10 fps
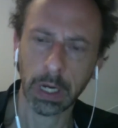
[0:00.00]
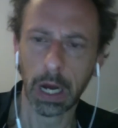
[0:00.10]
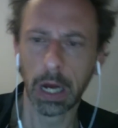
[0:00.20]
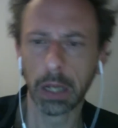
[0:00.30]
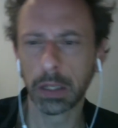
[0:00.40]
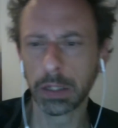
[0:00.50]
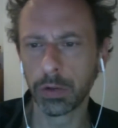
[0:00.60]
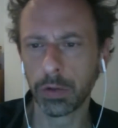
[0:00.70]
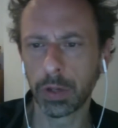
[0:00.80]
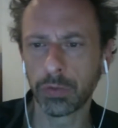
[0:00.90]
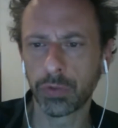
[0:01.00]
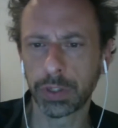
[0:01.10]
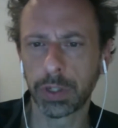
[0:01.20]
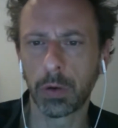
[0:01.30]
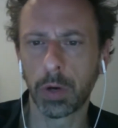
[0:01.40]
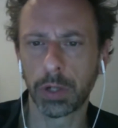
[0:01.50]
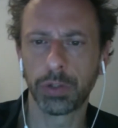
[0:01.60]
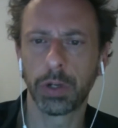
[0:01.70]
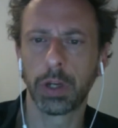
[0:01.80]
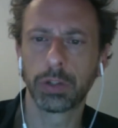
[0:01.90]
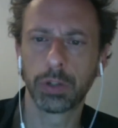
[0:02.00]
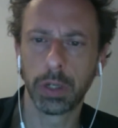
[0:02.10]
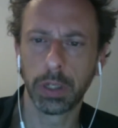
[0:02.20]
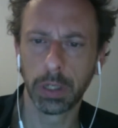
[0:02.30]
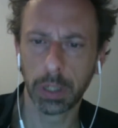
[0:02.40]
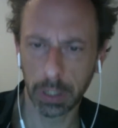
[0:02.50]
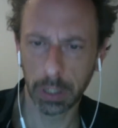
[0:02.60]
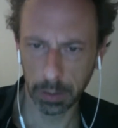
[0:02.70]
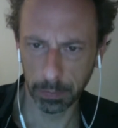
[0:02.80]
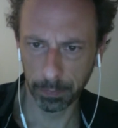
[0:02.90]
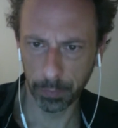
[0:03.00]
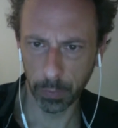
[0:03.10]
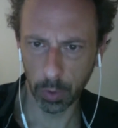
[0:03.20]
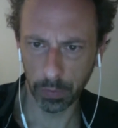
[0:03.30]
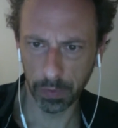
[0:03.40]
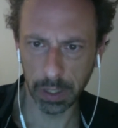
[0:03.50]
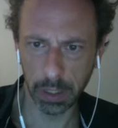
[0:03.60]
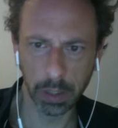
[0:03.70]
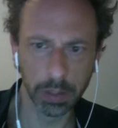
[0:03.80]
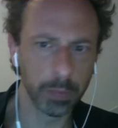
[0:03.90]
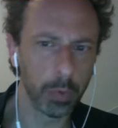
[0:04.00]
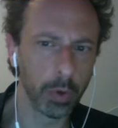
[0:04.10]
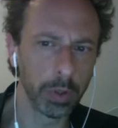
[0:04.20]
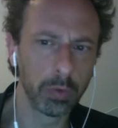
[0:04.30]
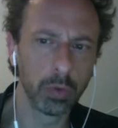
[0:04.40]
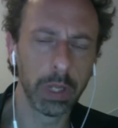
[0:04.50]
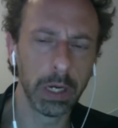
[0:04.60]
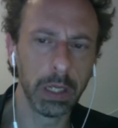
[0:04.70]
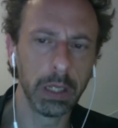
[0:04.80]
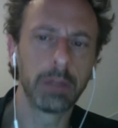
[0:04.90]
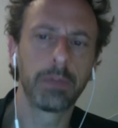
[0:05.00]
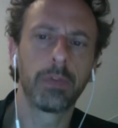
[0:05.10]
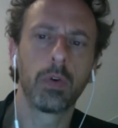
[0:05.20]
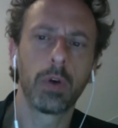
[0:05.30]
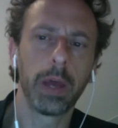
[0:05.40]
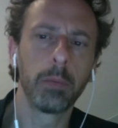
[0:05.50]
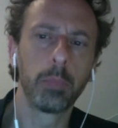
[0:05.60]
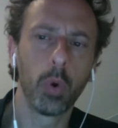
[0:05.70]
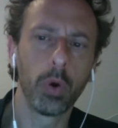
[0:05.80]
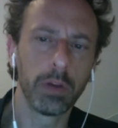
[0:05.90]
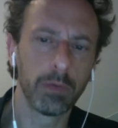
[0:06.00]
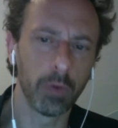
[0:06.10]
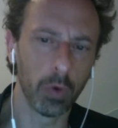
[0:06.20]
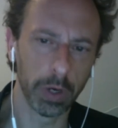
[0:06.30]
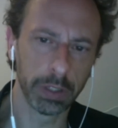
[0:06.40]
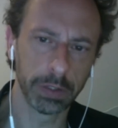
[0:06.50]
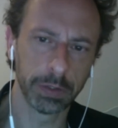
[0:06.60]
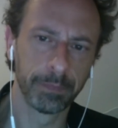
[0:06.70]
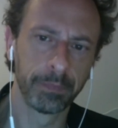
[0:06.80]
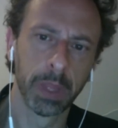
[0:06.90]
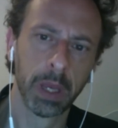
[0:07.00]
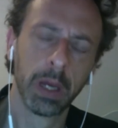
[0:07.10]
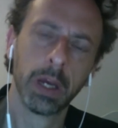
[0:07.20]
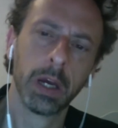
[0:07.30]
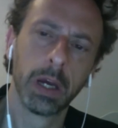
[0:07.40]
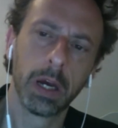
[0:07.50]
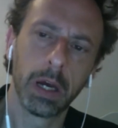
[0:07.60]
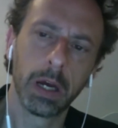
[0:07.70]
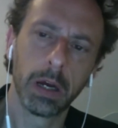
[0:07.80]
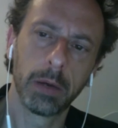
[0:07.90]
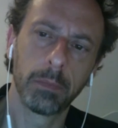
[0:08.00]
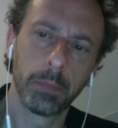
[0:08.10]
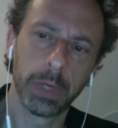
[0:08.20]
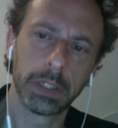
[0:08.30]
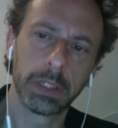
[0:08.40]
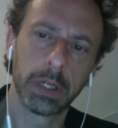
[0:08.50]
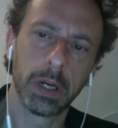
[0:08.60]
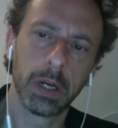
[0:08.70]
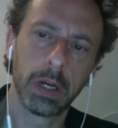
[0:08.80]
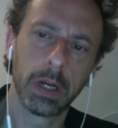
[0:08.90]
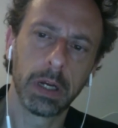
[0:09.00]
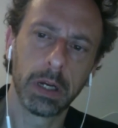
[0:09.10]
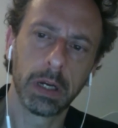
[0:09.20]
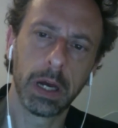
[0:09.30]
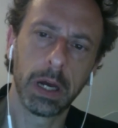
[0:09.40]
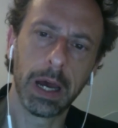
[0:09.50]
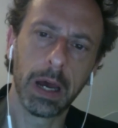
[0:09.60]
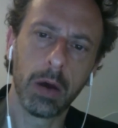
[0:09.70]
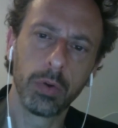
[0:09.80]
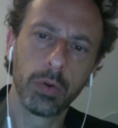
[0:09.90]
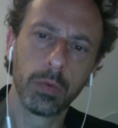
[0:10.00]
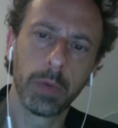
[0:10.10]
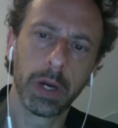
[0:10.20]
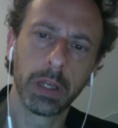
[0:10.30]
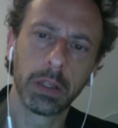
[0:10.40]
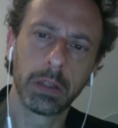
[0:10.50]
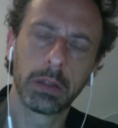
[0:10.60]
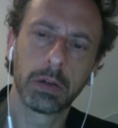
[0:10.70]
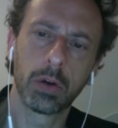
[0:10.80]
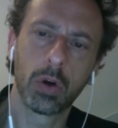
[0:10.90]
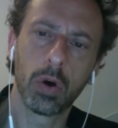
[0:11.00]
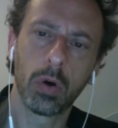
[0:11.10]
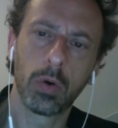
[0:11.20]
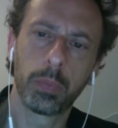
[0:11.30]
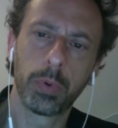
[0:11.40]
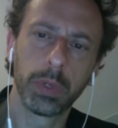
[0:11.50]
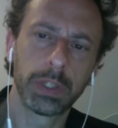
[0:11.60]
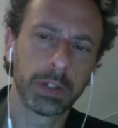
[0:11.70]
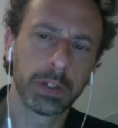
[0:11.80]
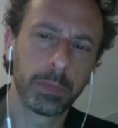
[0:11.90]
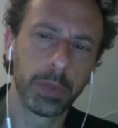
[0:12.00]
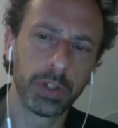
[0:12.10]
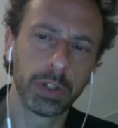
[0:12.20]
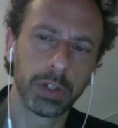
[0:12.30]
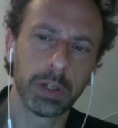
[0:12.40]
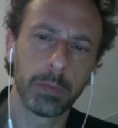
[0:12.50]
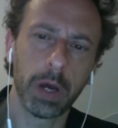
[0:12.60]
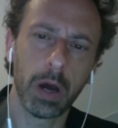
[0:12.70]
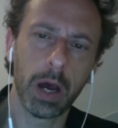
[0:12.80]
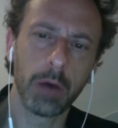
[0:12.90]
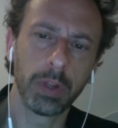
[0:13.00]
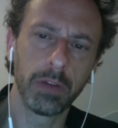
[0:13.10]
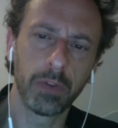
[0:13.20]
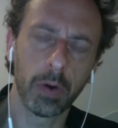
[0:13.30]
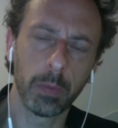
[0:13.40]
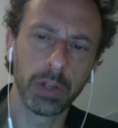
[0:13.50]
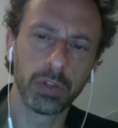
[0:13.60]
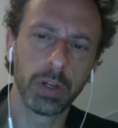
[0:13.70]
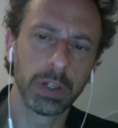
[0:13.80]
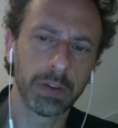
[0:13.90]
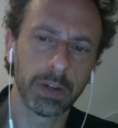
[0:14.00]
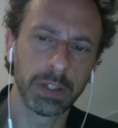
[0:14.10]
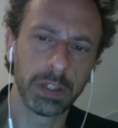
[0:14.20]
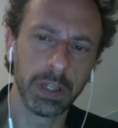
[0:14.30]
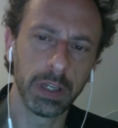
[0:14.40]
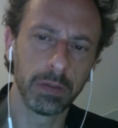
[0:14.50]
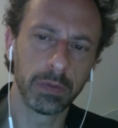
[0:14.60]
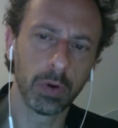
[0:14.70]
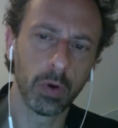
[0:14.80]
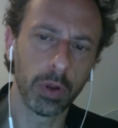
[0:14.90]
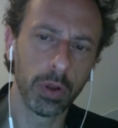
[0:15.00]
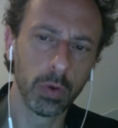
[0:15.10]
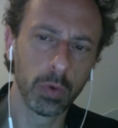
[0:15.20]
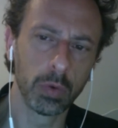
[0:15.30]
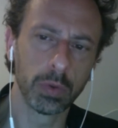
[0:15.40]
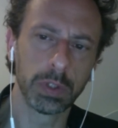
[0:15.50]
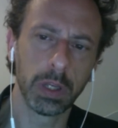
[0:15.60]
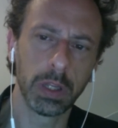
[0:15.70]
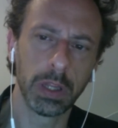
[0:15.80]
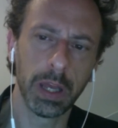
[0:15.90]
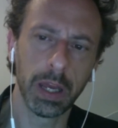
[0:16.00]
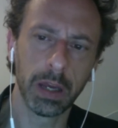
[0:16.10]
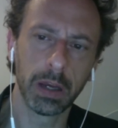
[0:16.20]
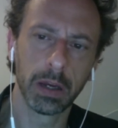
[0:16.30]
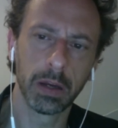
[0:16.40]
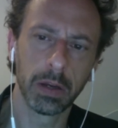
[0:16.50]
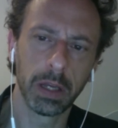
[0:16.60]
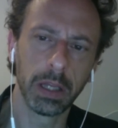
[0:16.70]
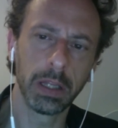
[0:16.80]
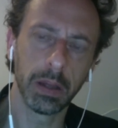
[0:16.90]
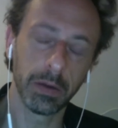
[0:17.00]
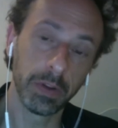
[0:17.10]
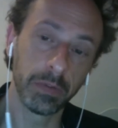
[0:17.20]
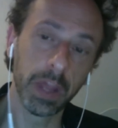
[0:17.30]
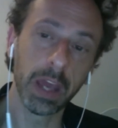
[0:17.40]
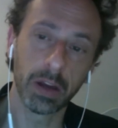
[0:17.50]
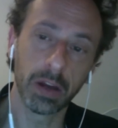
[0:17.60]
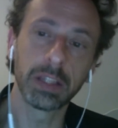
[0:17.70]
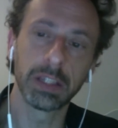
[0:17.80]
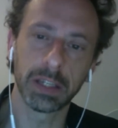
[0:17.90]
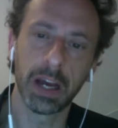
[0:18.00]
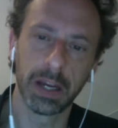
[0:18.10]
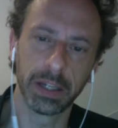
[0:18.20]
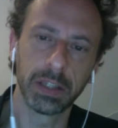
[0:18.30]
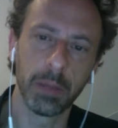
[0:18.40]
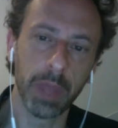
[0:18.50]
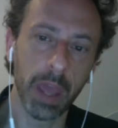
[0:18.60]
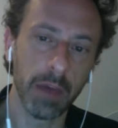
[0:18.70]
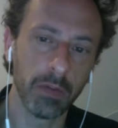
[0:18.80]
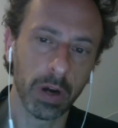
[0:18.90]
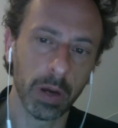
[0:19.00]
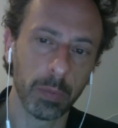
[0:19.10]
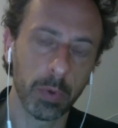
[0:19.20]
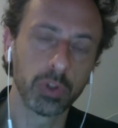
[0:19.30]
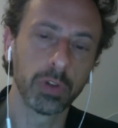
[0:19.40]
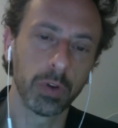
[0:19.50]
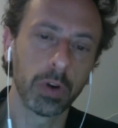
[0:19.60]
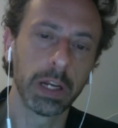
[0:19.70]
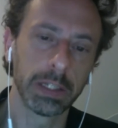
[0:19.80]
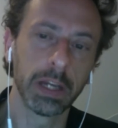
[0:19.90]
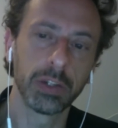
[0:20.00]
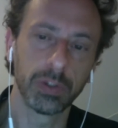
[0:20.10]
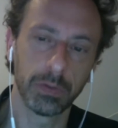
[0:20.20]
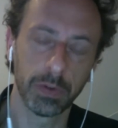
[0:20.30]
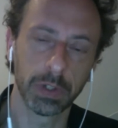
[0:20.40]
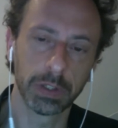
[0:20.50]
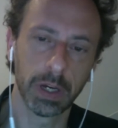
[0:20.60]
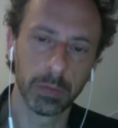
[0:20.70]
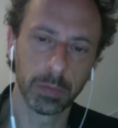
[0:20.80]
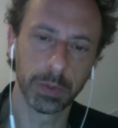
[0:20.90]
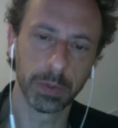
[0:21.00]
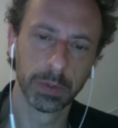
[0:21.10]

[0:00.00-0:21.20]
Uh, there is another interesting question, actually. Um, your findings point to the need for employee voice. Yeah. Uh, but uh, how you might cope with suspicions about how the information is received or used in the the, if they criticize the behavior and approach of the organization, for example.